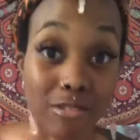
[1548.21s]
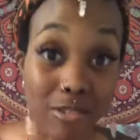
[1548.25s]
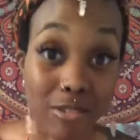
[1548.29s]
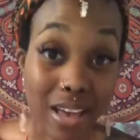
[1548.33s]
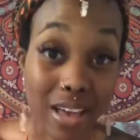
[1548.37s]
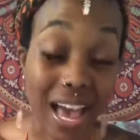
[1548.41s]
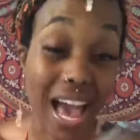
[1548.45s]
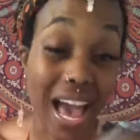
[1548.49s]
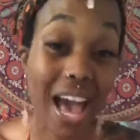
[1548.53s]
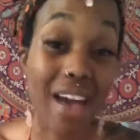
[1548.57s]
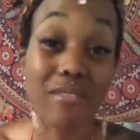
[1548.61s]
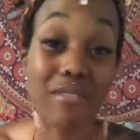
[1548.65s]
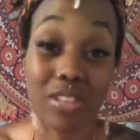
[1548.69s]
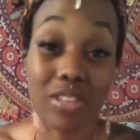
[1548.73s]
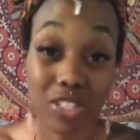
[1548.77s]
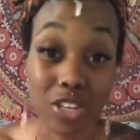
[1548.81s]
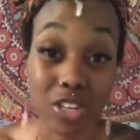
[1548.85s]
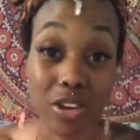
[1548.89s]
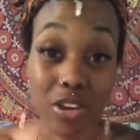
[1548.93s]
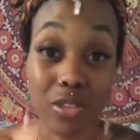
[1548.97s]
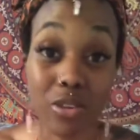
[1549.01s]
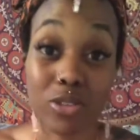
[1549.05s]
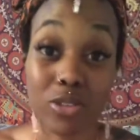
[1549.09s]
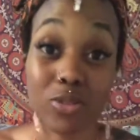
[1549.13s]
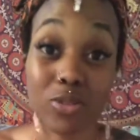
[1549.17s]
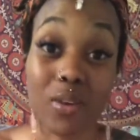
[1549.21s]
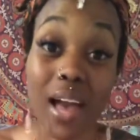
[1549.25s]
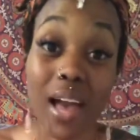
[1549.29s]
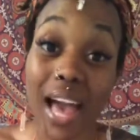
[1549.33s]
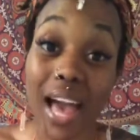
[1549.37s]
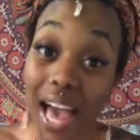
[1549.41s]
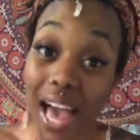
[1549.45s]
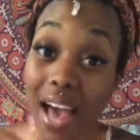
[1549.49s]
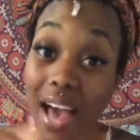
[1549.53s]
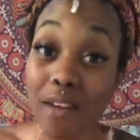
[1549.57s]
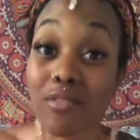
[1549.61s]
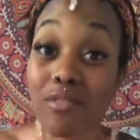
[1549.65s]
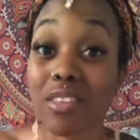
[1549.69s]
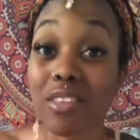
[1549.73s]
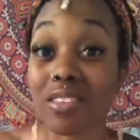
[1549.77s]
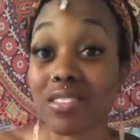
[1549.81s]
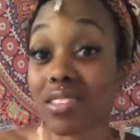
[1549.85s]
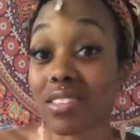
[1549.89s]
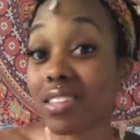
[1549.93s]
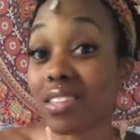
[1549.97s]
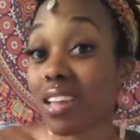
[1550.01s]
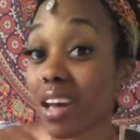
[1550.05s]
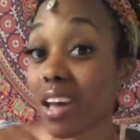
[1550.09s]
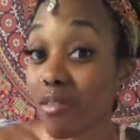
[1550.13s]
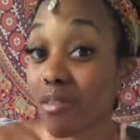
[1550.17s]
to have each other to have this
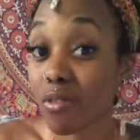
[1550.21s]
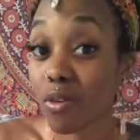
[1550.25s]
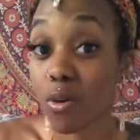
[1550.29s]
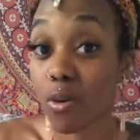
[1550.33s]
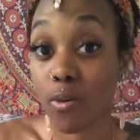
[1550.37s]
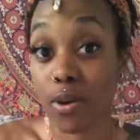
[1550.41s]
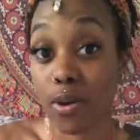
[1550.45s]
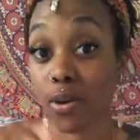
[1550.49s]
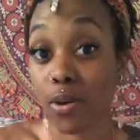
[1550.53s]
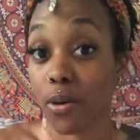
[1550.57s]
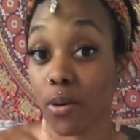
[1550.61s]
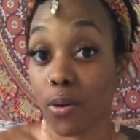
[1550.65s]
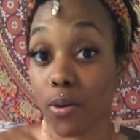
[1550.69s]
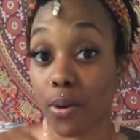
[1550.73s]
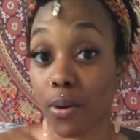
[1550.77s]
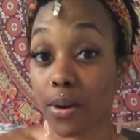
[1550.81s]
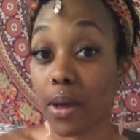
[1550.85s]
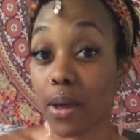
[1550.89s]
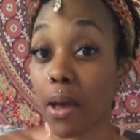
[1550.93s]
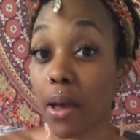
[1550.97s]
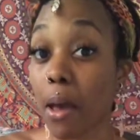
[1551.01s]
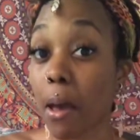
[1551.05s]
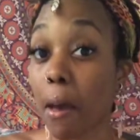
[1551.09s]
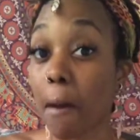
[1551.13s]
love going on,